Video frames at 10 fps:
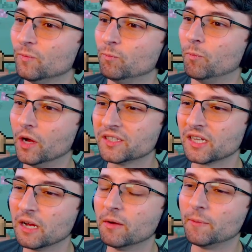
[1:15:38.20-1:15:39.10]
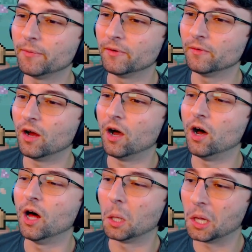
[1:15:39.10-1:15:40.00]
Bugs come up
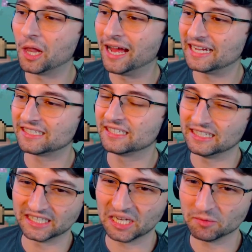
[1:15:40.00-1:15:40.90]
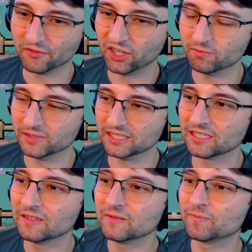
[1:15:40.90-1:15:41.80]
a lot in game development.